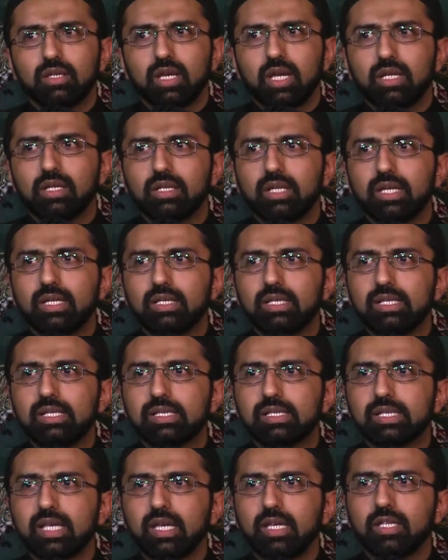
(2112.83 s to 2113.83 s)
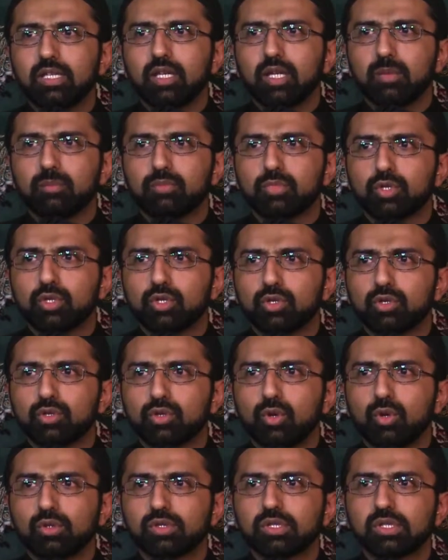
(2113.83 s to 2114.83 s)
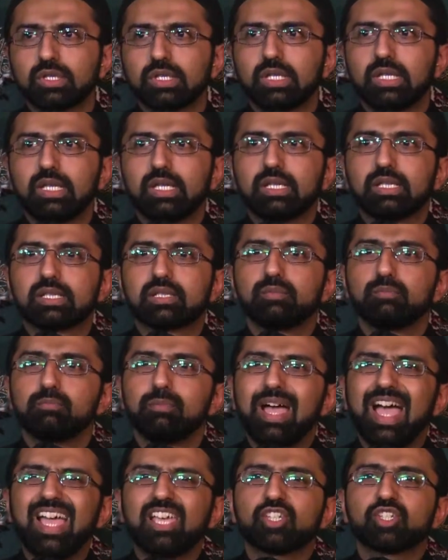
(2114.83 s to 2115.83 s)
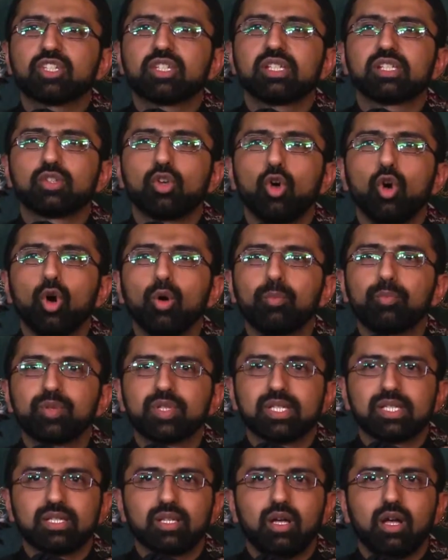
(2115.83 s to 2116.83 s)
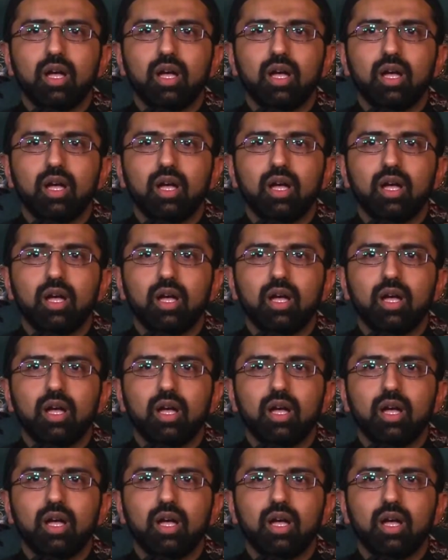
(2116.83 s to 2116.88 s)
and Lady Zainab totally smashed his hopes